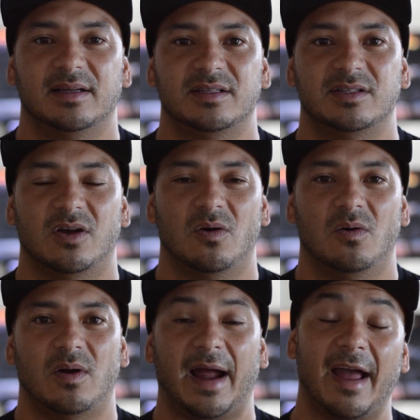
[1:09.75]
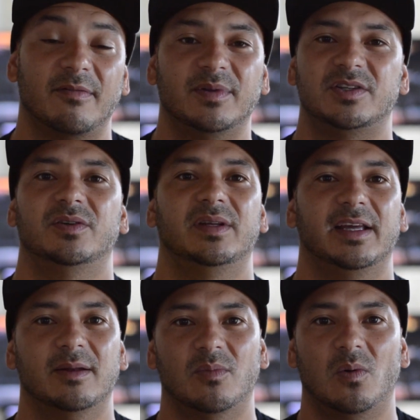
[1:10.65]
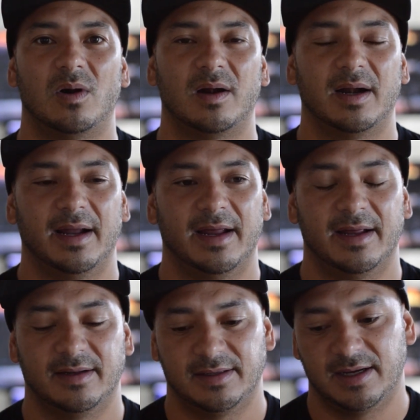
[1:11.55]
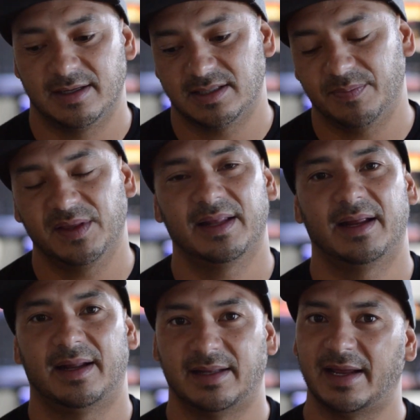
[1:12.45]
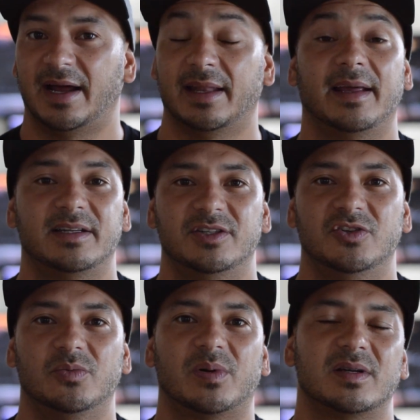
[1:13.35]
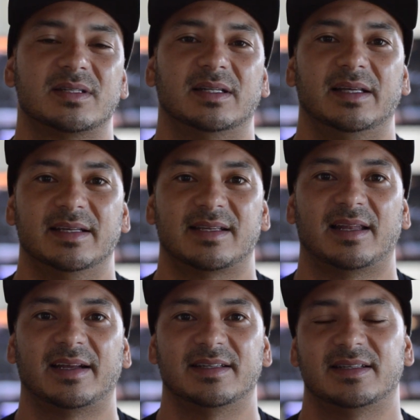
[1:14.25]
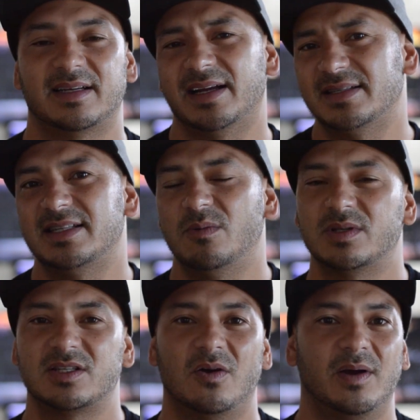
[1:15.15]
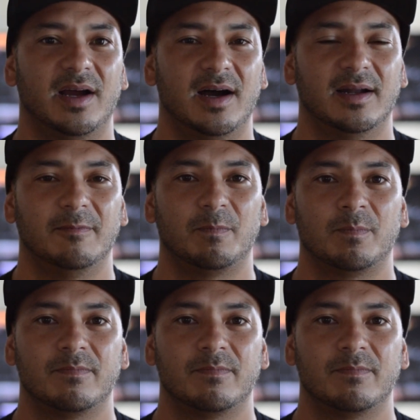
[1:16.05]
So I have been tuning in more, and something that I like to do personally is I like to kind of see what's going on